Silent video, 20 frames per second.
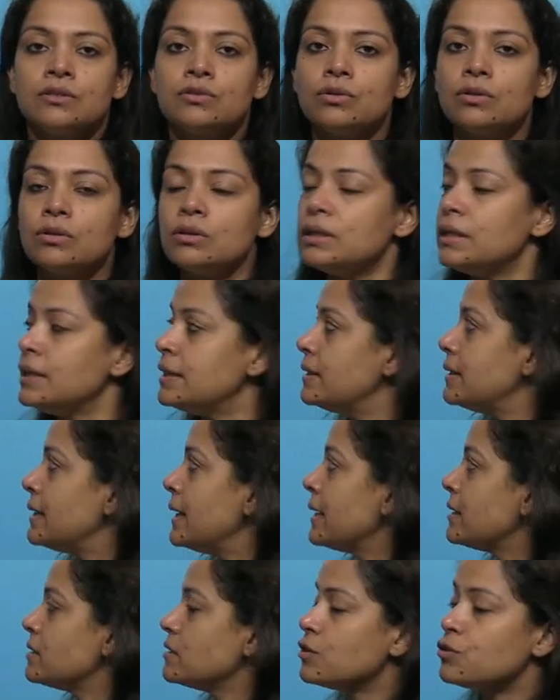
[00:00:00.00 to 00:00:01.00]
So, it
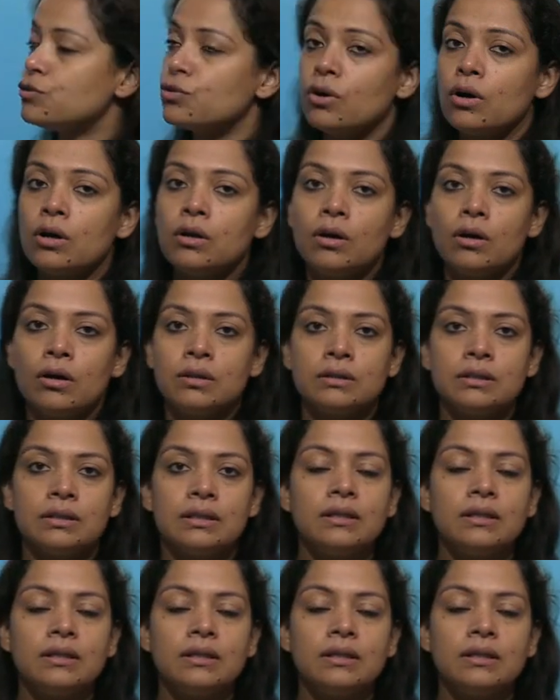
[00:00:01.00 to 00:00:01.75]
takes a toll on